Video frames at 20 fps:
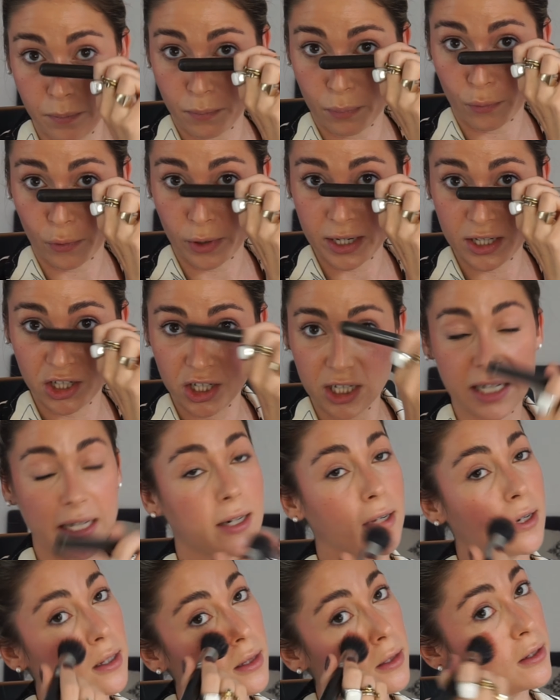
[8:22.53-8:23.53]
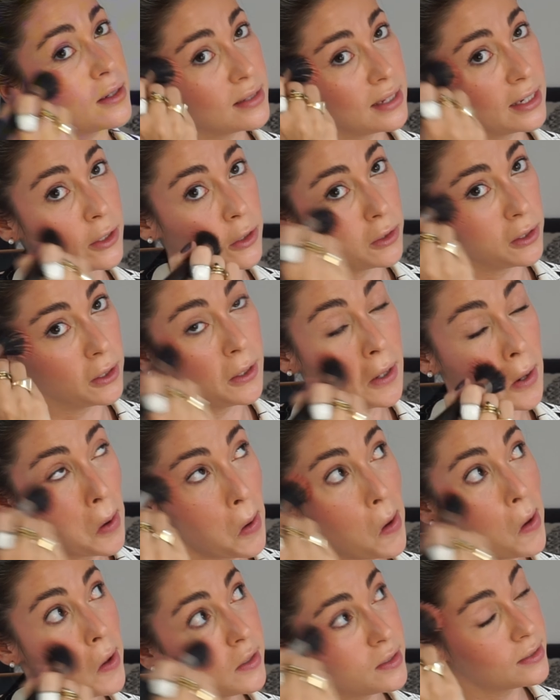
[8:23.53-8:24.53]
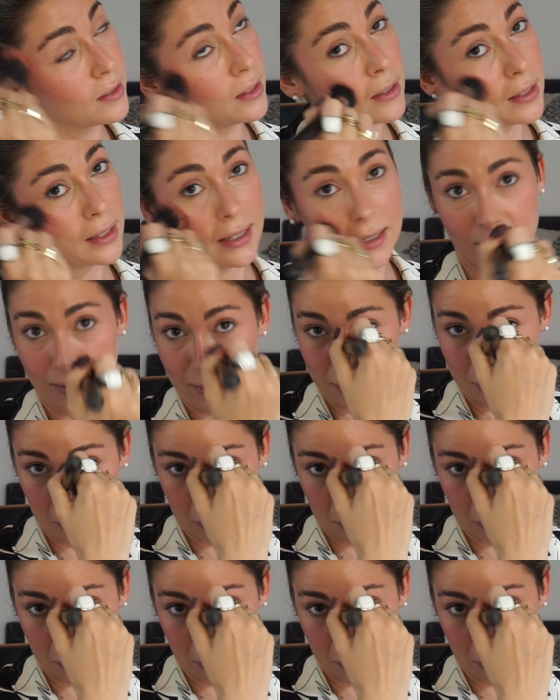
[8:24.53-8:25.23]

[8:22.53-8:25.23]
bridge here, it looks like you're sun-kissed.